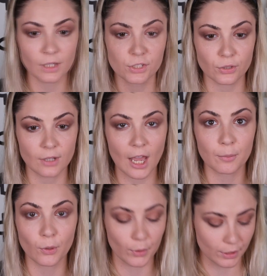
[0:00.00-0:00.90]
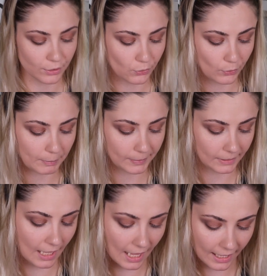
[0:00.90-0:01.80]
So now I'm going to
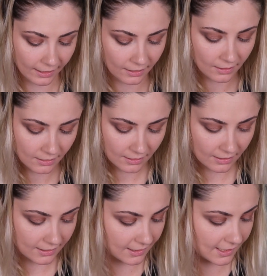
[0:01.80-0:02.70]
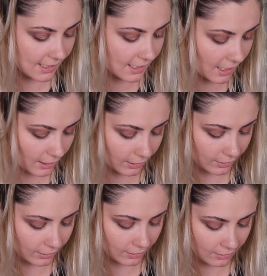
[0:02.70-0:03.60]
apply the
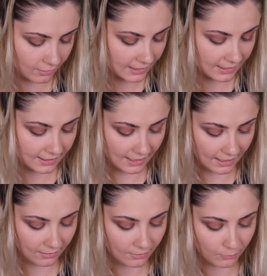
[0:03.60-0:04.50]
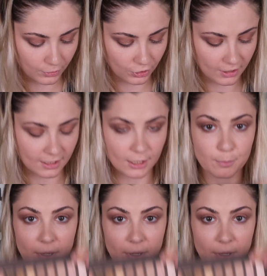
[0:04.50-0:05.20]
color Sin, which is this